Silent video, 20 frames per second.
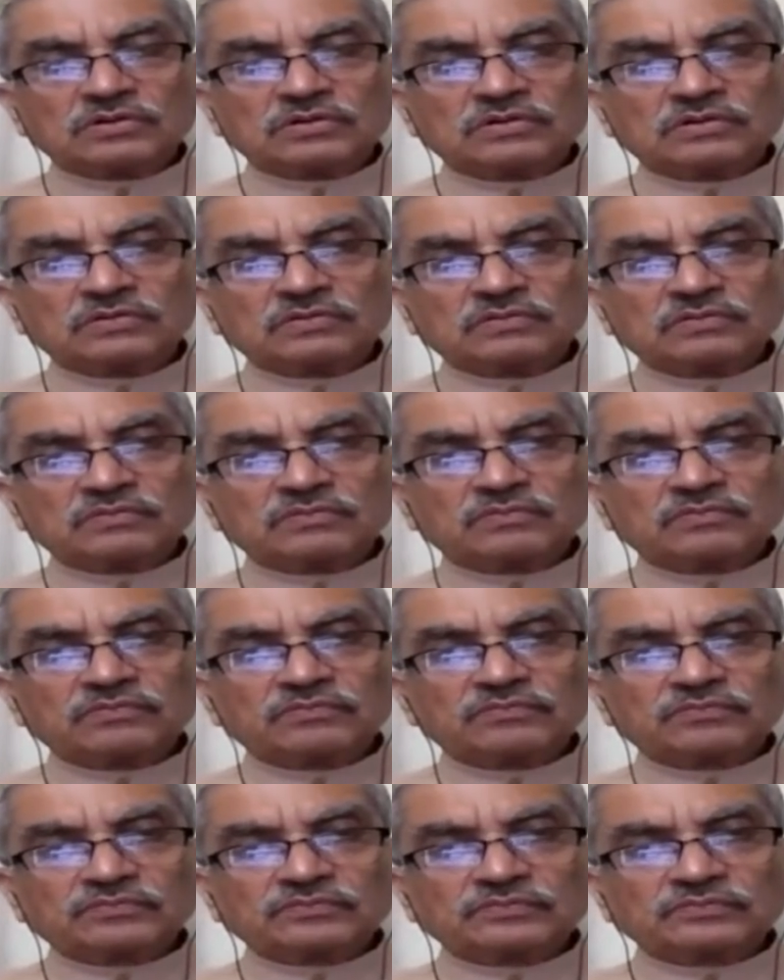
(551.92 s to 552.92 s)

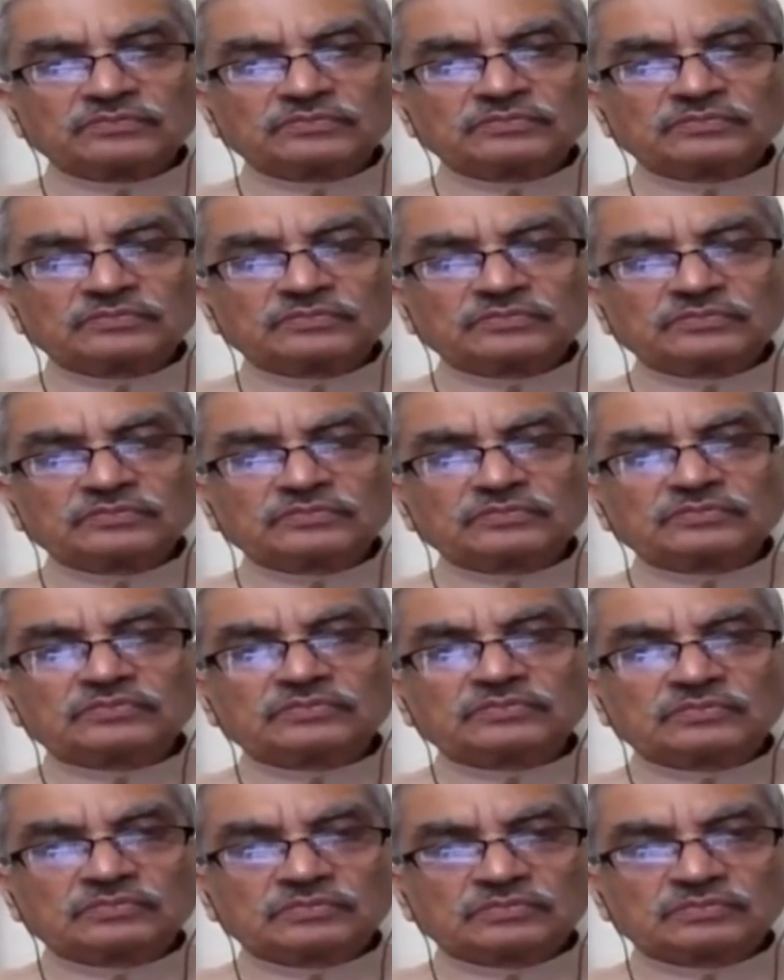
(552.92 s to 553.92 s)

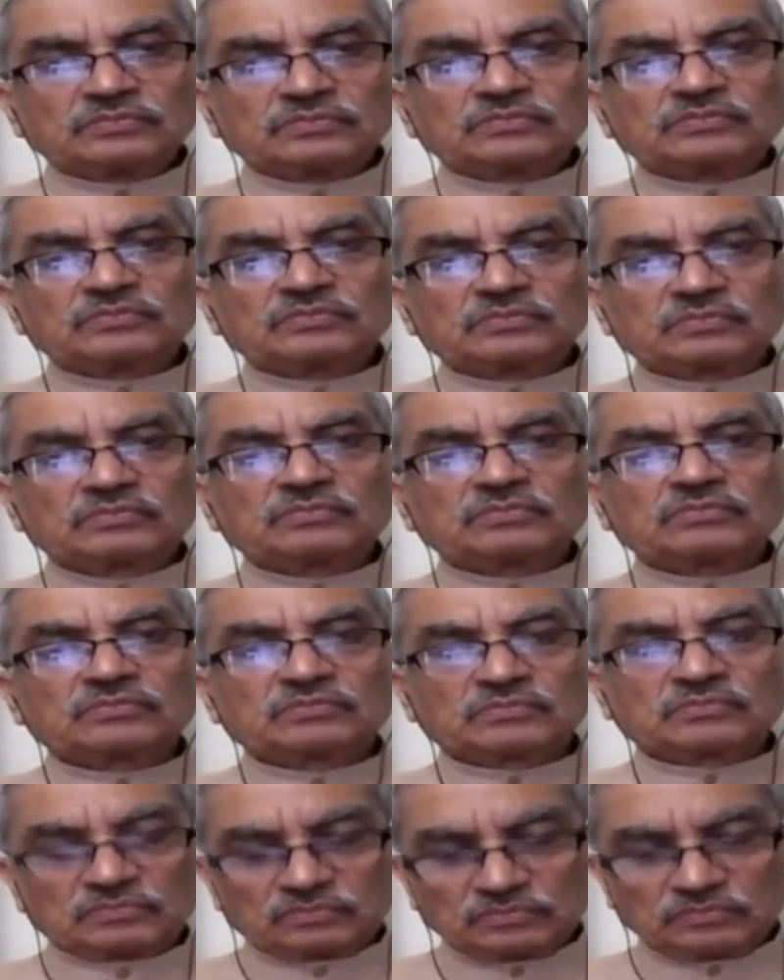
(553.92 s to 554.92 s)

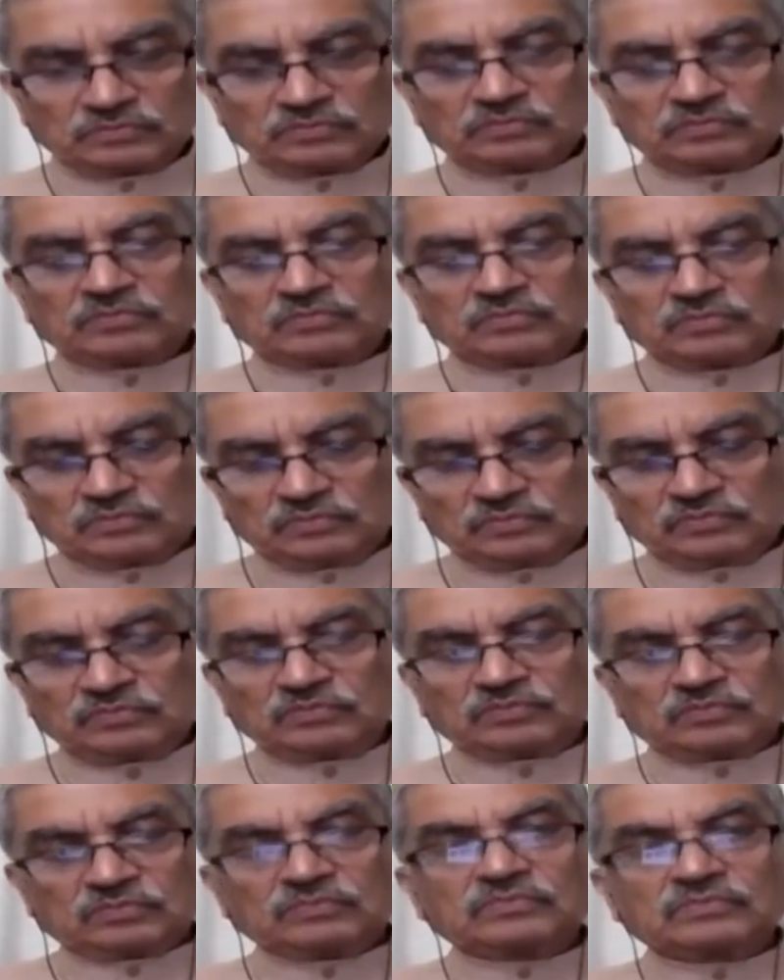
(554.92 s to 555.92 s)

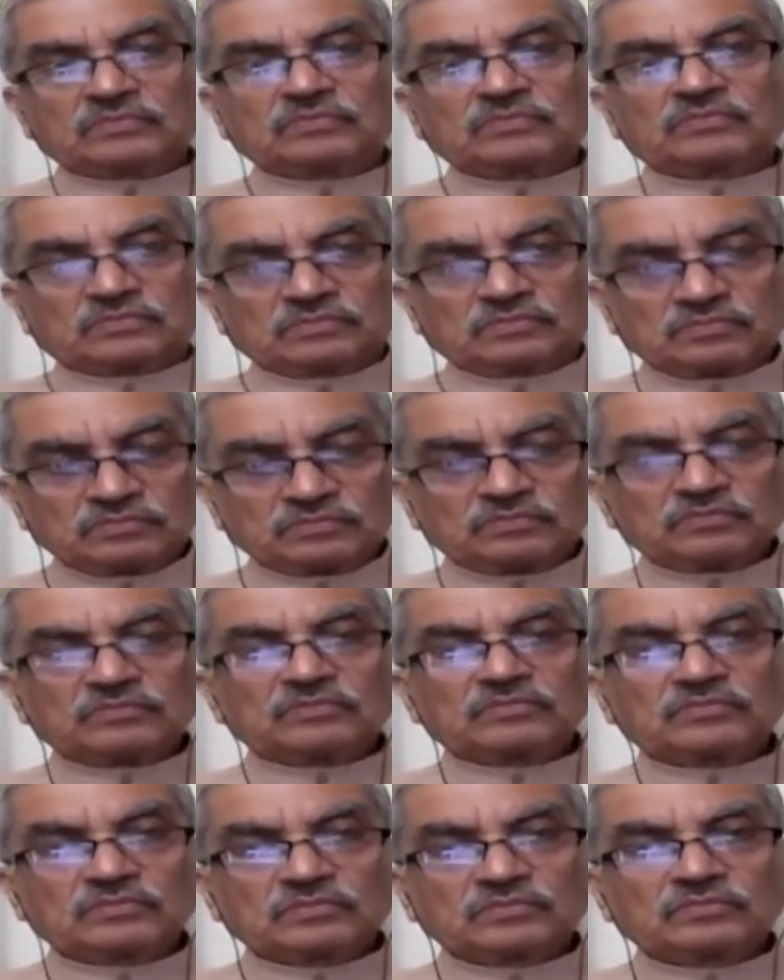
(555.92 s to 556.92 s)

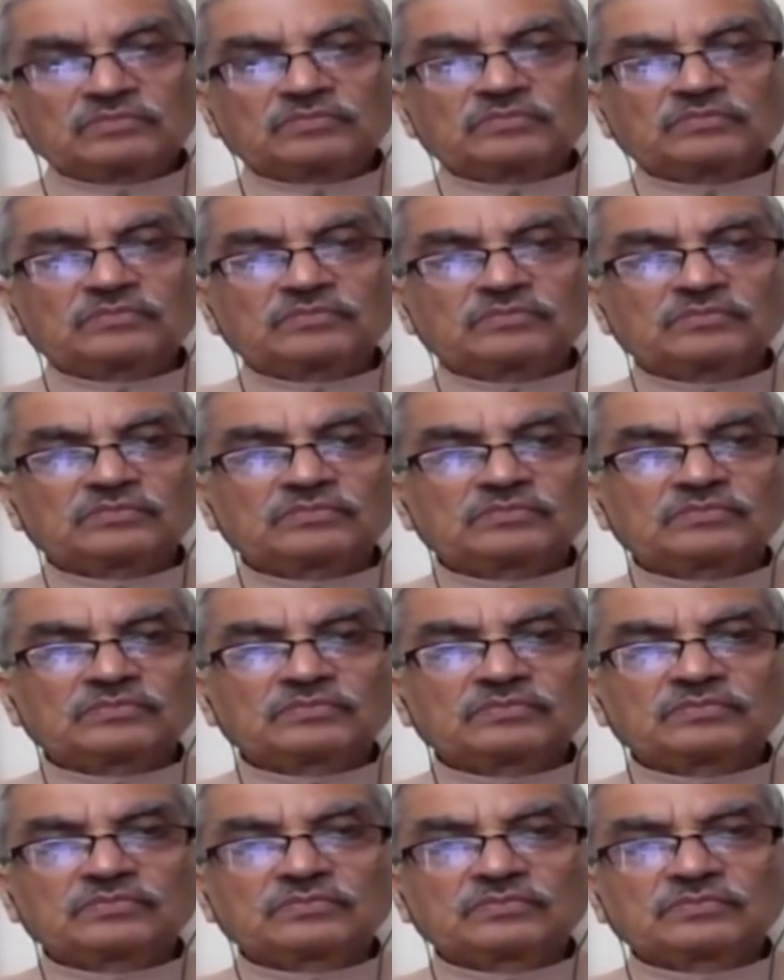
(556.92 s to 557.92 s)

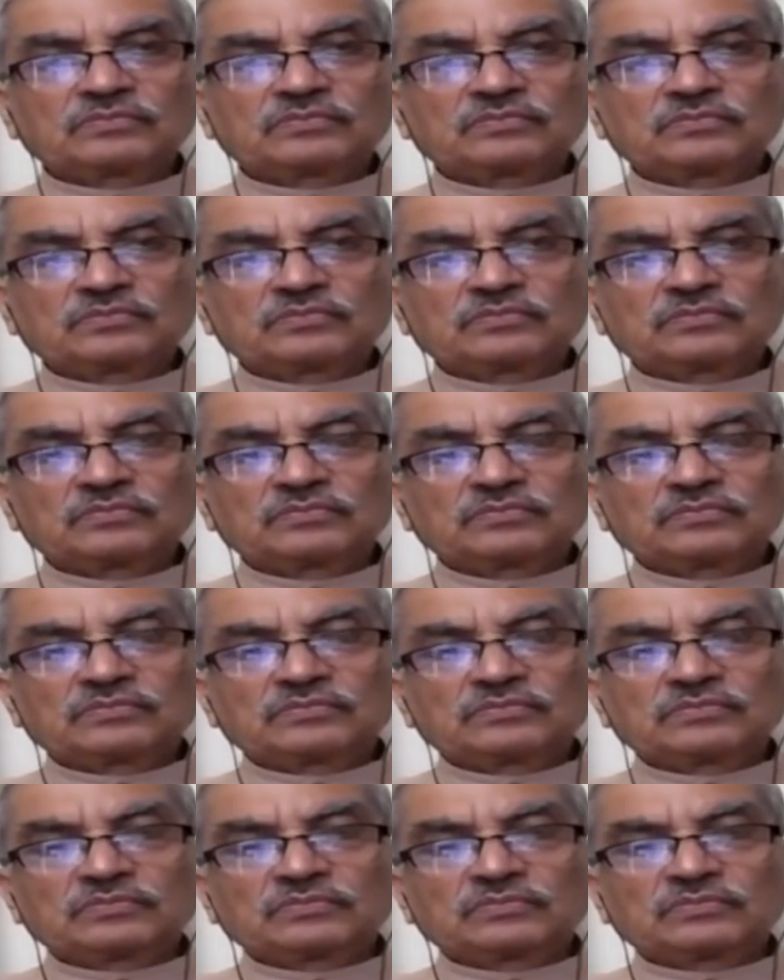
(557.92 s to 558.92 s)

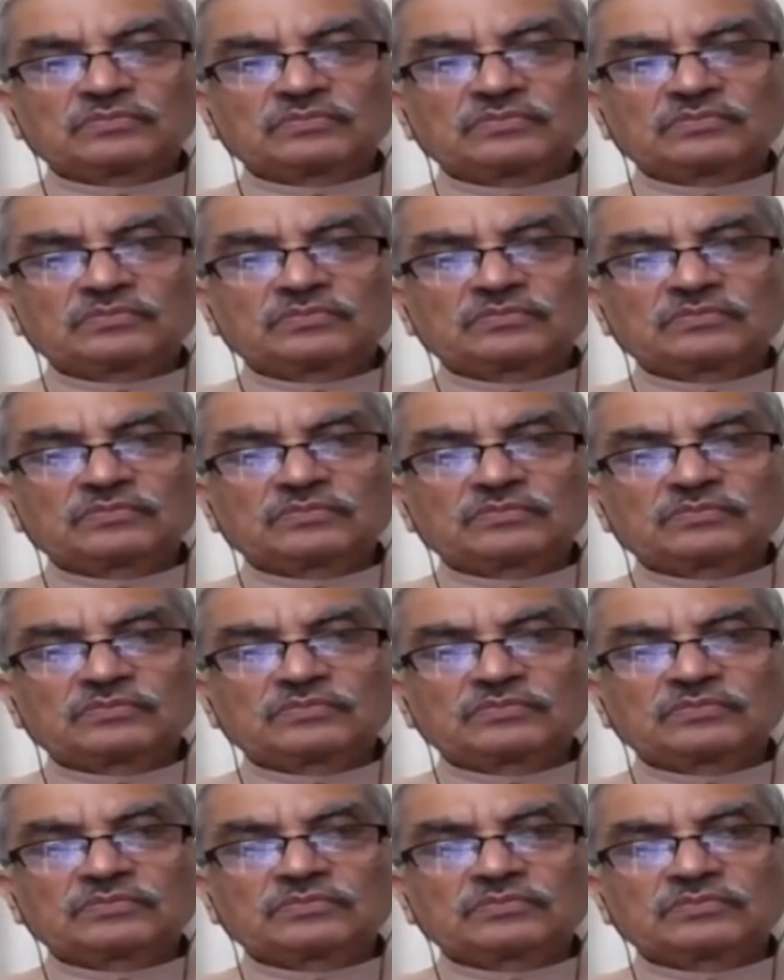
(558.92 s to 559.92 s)
This person isn't speaking.